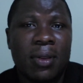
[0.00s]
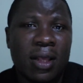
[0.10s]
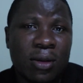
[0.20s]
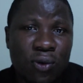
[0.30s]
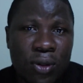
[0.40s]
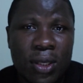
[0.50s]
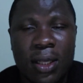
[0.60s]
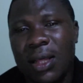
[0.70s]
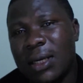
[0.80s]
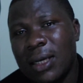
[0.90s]
they do think
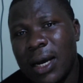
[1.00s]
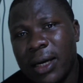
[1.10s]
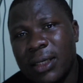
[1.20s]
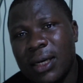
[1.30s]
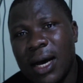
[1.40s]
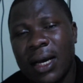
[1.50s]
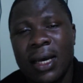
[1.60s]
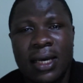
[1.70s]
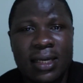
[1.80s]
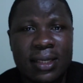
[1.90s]
that Erik ten Hag
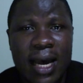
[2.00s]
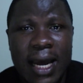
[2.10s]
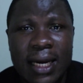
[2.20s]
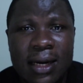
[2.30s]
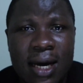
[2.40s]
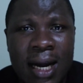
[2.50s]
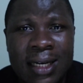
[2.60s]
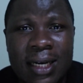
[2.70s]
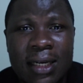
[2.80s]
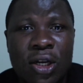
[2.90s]
is the ideal
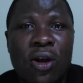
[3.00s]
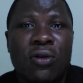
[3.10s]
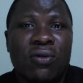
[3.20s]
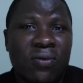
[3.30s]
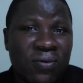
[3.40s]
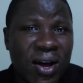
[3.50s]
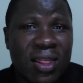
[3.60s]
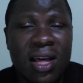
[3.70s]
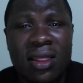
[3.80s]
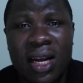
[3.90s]
candidate to
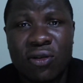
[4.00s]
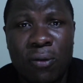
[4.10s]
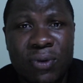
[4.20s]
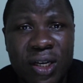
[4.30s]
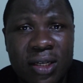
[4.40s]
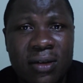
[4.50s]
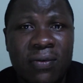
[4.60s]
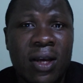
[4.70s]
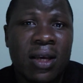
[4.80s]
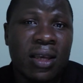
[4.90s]
further that objective,
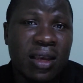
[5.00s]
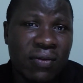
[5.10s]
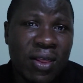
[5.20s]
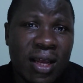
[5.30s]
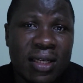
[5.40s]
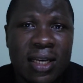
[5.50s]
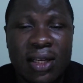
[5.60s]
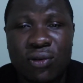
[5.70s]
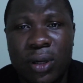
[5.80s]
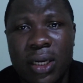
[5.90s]
given that he
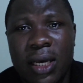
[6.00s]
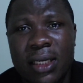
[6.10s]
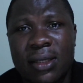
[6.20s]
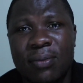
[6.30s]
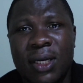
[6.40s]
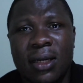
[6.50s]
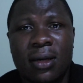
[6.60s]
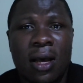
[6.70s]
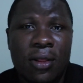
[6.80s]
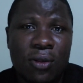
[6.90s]
has already exhibited
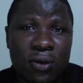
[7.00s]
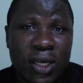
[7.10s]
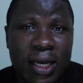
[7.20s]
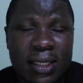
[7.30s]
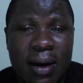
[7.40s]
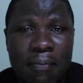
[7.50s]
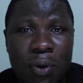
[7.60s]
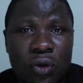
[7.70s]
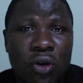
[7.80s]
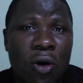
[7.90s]
those
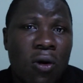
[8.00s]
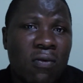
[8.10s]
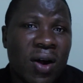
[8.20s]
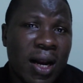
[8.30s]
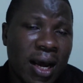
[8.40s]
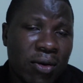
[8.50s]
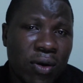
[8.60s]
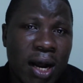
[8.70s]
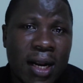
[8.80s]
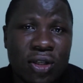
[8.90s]
examples of Alejandro
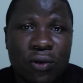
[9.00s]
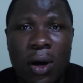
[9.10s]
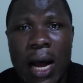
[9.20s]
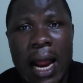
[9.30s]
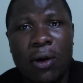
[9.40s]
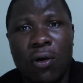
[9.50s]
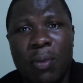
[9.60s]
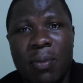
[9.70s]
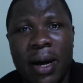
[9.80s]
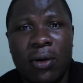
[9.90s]
Garnacho and
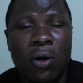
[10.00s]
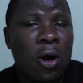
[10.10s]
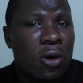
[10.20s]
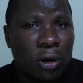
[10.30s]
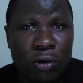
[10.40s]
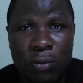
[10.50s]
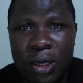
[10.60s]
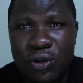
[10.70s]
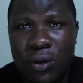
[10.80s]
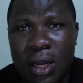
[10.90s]
Kobbie Mainoo, not to
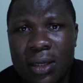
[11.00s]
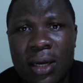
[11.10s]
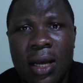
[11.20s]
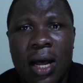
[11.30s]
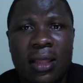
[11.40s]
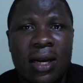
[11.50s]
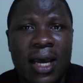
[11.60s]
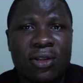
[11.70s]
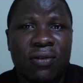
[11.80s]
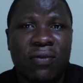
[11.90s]
mention that the
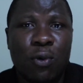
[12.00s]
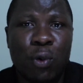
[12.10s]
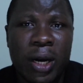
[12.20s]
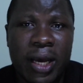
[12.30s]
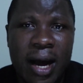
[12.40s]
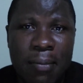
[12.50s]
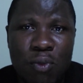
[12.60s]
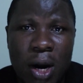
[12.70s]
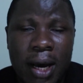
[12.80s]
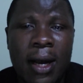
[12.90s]
likes of Willy
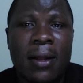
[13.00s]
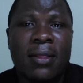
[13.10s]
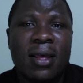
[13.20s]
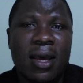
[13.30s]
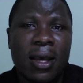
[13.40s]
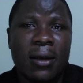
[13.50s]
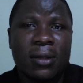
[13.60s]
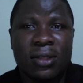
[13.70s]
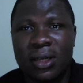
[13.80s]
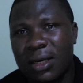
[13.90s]
Kambwala, the
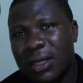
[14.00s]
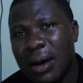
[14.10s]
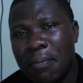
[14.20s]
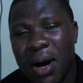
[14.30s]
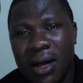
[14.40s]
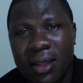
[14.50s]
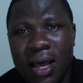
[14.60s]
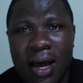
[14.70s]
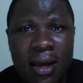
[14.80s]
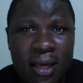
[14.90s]
centre back
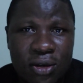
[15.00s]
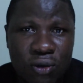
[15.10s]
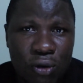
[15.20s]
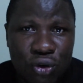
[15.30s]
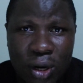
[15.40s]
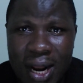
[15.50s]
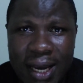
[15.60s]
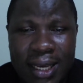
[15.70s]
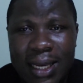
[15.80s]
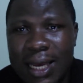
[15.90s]
there, is also
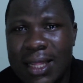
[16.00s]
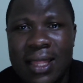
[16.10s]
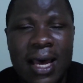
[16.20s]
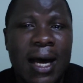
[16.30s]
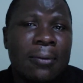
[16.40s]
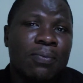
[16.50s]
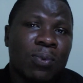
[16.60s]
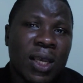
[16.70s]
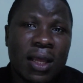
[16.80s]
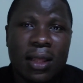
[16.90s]
lacking in there
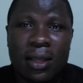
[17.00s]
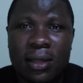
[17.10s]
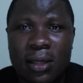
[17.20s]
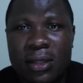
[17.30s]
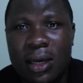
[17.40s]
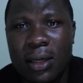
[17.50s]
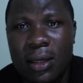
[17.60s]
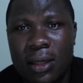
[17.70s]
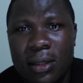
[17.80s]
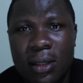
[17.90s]
in
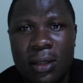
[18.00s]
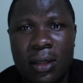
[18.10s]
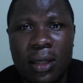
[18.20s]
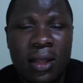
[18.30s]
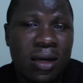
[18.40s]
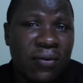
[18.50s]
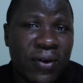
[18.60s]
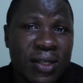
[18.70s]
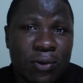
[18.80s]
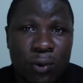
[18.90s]
the
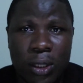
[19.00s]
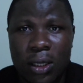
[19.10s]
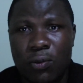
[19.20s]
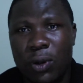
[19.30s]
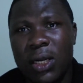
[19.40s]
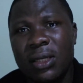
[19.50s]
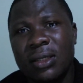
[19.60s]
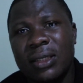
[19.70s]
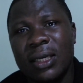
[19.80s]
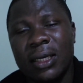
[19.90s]
defense. We did
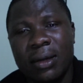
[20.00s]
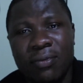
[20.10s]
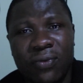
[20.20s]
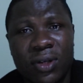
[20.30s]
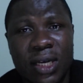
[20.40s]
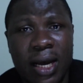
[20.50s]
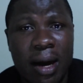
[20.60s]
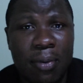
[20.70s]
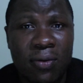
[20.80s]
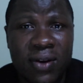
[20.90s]
see him feature a
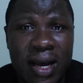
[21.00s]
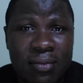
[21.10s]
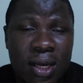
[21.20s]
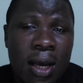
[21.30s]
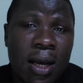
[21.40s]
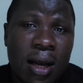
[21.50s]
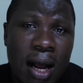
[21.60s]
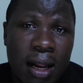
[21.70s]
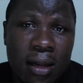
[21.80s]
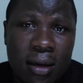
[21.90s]
couple of times
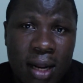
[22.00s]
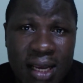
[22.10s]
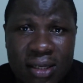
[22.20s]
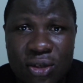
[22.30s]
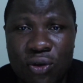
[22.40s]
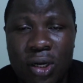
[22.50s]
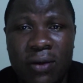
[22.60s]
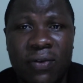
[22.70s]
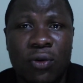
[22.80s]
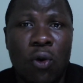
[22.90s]
last season.
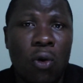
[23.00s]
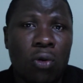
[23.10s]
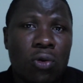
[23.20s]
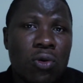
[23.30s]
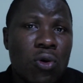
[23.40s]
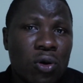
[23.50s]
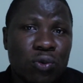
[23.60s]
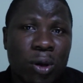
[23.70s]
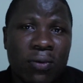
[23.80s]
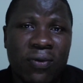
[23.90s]
If it all
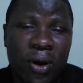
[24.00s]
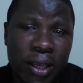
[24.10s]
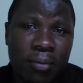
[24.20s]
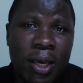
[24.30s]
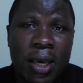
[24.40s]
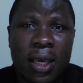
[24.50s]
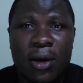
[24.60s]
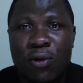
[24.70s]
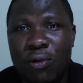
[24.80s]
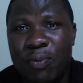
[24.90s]
goes well for him,
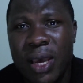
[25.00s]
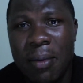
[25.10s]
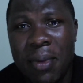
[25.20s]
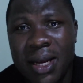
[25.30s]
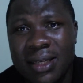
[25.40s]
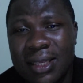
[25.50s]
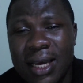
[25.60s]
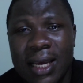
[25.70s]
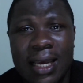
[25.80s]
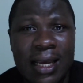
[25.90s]
he could be a mainstay